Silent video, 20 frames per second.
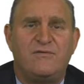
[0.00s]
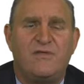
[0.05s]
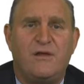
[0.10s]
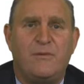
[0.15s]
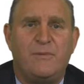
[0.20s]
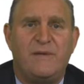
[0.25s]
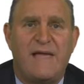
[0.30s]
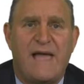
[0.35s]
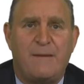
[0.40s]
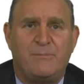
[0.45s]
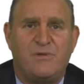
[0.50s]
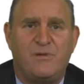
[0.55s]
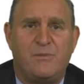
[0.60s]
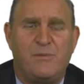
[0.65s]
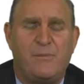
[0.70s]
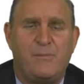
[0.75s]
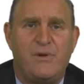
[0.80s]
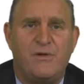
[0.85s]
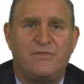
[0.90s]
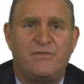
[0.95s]
that'll be
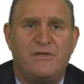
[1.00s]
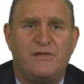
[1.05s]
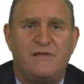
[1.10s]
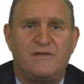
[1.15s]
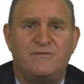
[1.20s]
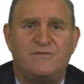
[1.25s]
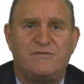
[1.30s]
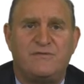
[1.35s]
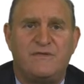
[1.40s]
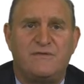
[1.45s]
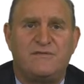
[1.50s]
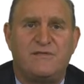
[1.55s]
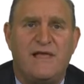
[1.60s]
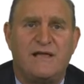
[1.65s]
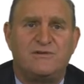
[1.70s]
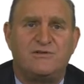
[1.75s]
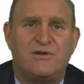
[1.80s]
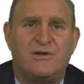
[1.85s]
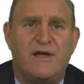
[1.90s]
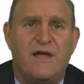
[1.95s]
applicable both to this, this
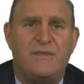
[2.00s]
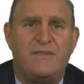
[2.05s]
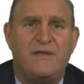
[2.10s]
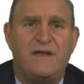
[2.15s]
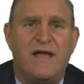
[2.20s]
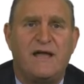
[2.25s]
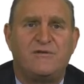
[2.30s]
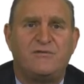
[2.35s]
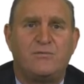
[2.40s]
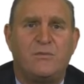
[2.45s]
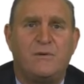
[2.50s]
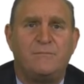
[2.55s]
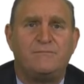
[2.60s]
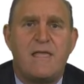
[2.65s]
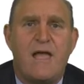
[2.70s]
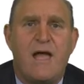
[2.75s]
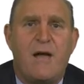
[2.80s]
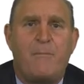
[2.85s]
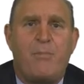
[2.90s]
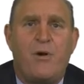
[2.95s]
lecture and the next one.
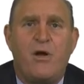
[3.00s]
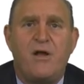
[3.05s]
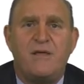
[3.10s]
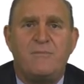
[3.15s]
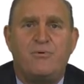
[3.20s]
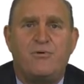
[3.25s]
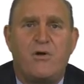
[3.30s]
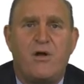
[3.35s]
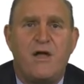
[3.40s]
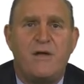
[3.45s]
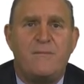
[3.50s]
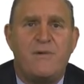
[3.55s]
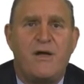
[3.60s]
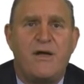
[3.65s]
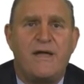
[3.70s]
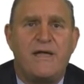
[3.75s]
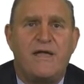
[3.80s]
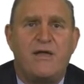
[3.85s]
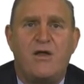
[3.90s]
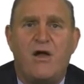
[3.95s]
A party
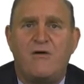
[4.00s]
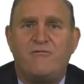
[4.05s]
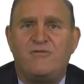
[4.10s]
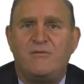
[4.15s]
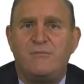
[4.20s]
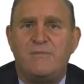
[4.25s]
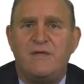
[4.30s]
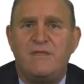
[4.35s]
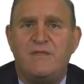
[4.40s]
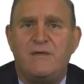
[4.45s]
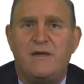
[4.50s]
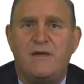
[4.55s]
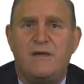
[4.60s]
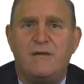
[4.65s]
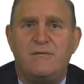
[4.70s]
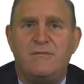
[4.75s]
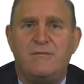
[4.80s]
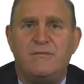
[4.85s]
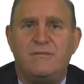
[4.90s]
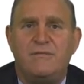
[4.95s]
primary can often be
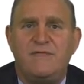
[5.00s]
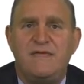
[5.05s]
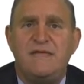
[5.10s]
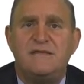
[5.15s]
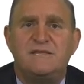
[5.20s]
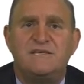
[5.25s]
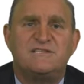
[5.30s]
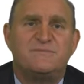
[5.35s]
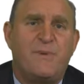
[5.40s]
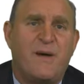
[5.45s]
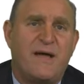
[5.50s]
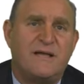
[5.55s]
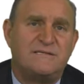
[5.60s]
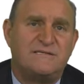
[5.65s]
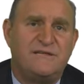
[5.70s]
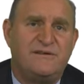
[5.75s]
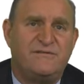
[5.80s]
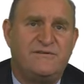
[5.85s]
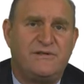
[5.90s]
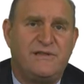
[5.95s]
the, the
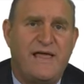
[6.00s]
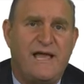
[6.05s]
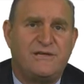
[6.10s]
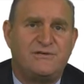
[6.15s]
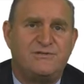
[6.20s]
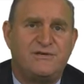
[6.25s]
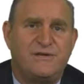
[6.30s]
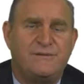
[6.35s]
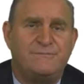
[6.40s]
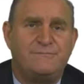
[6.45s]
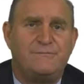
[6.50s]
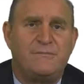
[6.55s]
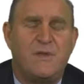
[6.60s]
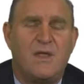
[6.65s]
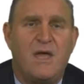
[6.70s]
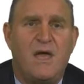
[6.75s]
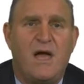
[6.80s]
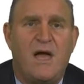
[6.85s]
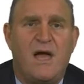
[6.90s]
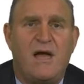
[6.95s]
dispositive election
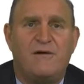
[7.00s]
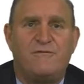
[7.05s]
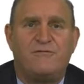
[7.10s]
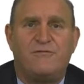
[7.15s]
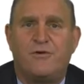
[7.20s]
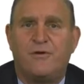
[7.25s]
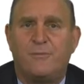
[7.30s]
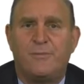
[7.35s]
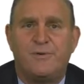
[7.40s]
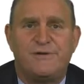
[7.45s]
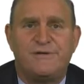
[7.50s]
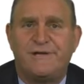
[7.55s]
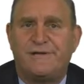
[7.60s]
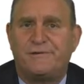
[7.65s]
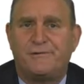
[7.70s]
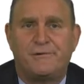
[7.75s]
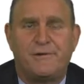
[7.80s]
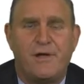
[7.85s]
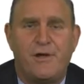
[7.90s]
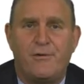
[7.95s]
uh, for a
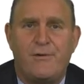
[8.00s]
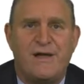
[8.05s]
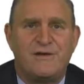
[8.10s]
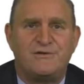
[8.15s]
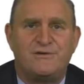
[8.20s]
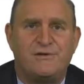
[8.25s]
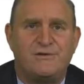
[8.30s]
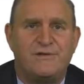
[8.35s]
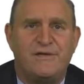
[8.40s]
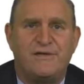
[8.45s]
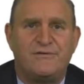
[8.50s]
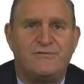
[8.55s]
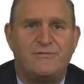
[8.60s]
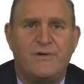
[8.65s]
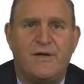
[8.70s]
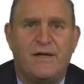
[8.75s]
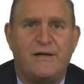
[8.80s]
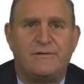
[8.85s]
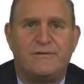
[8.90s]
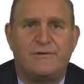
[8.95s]
particular congressional
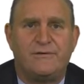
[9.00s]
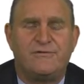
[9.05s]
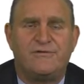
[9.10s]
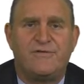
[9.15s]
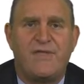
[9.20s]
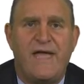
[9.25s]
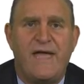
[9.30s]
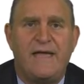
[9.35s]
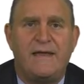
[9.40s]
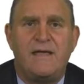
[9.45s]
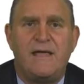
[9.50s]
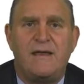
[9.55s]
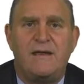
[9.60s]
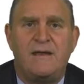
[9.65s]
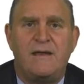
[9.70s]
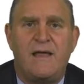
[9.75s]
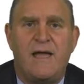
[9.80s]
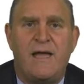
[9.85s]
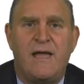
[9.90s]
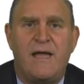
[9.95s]
district or state.
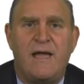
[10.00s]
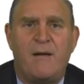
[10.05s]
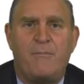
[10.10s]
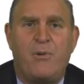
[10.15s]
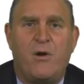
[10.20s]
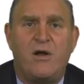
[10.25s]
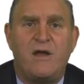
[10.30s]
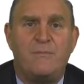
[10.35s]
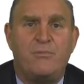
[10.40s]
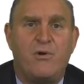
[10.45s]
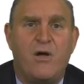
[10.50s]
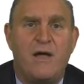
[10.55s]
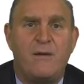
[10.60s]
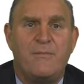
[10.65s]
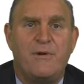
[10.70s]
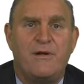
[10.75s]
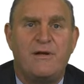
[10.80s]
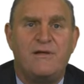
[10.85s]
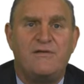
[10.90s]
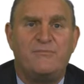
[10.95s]
In a, party
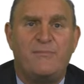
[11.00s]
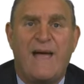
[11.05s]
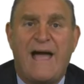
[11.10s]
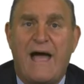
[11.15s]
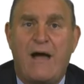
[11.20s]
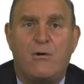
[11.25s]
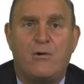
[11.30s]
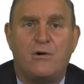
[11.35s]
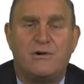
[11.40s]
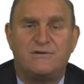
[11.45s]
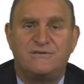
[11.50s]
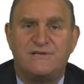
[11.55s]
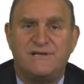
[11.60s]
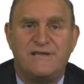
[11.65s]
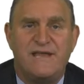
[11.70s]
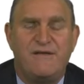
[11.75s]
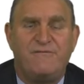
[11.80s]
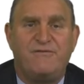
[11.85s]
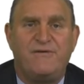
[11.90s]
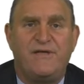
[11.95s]
primary's power
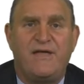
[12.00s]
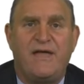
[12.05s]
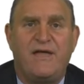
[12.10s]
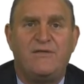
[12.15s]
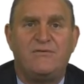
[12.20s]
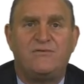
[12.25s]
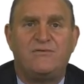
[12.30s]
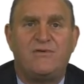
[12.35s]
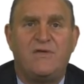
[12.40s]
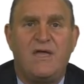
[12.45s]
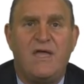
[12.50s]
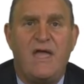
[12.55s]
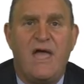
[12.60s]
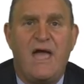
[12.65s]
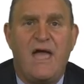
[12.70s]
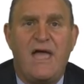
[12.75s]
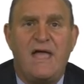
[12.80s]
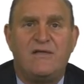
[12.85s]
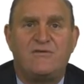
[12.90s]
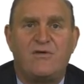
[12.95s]
significance
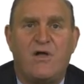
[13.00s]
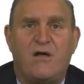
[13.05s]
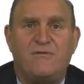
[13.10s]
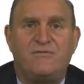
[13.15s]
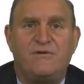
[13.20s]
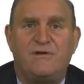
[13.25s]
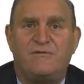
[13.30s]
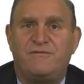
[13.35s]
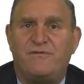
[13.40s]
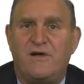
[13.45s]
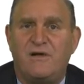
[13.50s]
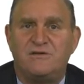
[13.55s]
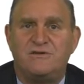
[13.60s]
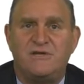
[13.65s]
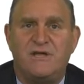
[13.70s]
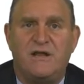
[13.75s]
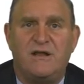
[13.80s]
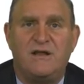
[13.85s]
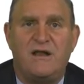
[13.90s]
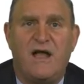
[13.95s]
is often a
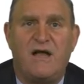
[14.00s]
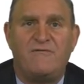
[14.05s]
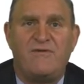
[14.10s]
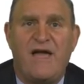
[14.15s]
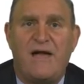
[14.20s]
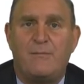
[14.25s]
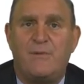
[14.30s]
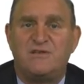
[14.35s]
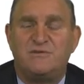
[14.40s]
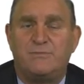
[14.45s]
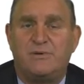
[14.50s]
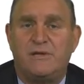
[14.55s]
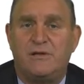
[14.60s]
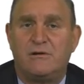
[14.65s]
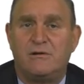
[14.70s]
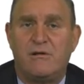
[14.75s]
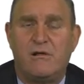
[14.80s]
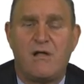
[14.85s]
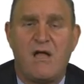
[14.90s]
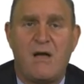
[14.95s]
function of how much
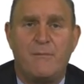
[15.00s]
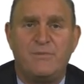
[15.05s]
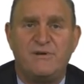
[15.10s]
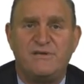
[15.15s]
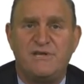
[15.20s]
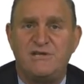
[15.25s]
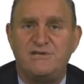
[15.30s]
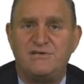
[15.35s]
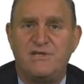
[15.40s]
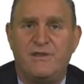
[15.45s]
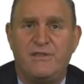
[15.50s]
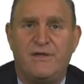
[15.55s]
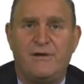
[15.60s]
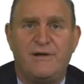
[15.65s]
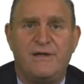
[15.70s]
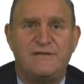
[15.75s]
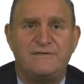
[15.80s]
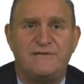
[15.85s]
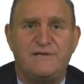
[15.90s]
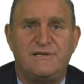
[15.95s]
political competition there
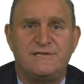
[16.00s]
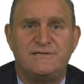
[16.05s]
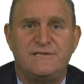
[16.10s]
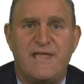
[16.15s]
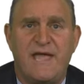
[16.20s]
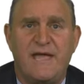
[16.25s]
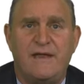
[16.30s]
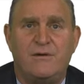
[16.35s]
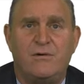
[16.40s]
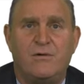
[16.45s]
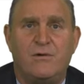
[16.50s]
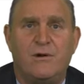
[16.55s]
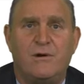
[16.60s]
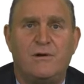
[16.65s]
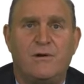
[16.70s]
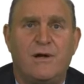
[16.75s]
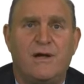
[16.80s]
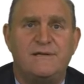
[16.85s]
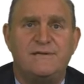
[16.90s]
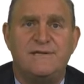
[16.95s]
is in a state
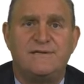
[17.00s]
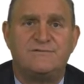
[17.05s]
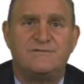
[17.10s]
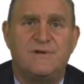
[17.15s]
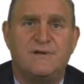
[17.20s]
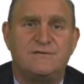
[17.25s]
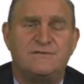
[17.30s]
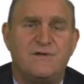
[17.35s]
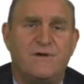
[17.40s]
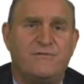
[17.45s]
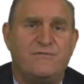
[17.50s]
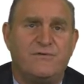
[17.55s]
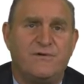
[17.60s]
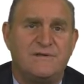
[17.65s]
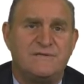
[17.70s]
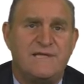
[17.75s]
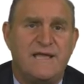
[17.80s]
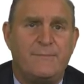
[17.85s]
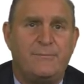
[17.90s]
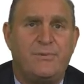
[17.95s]
or a district. So, for
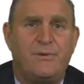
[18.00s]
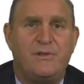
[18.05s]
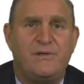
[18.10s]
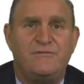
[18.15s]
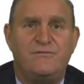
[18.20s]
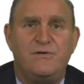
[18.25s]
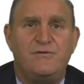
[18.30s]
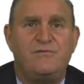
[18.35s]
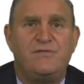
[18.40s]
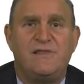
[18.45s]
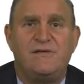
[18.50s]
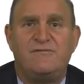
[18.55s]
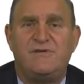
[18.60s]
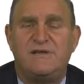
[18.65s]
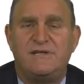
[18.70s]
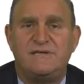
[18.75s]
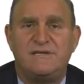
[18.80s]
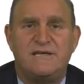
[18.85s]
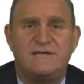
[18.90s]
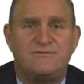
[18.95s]
example, if you live in
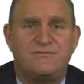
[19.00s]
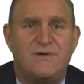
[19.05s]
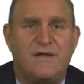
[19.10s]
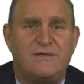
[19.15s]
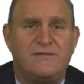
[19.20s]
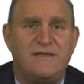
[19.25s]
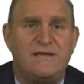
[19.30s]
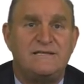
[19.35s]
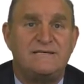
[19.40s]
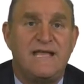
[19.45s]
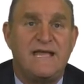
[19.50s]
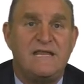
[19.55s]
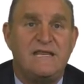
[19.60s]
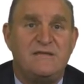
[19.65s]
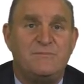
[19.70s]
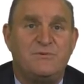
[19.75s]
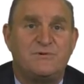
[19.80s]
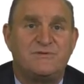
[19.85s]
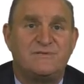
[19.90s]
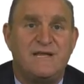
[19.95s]
a district that is
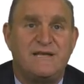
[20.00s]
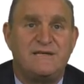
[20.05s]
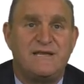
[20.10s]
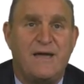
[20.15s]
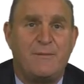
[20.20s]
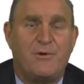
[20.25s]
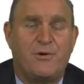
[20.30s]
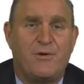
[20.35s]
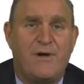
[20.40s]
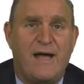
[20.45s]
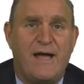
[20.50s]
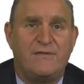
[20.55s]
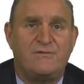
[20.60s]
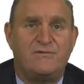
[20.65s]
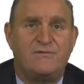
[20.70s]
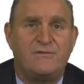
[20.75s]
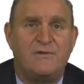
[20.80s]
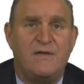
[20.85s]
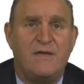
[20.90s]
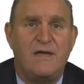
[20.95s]
80%
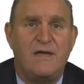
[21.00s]
Democrats,